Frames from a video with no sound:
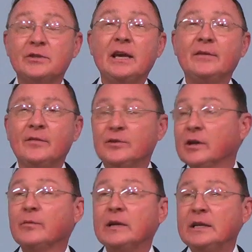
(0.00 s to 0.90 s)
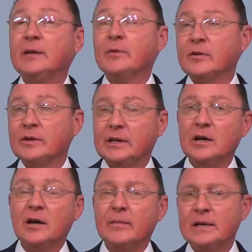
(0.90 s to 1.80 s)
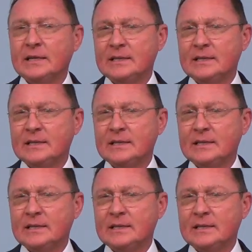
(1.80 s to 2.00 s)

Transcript: Savior, took a Redeemer to come